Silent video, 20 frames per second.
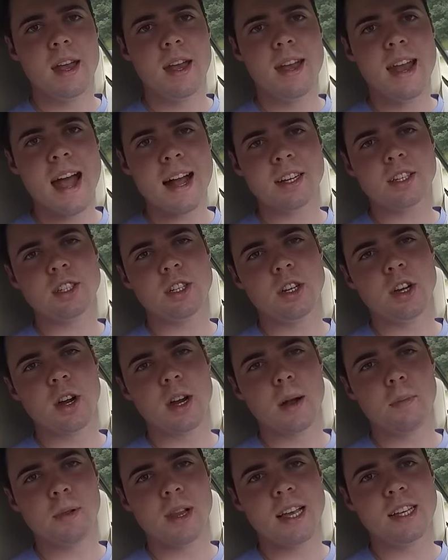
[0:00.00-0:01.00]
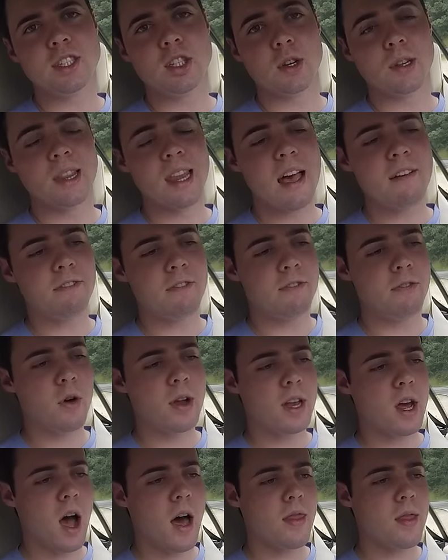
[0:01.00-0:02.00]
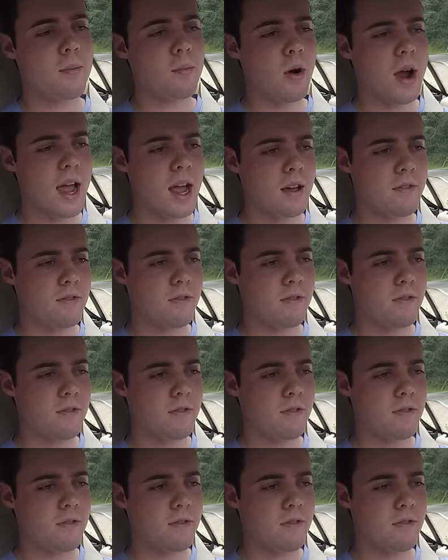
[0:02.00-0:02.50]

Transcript: Next, you're gonna place your left foot on the brake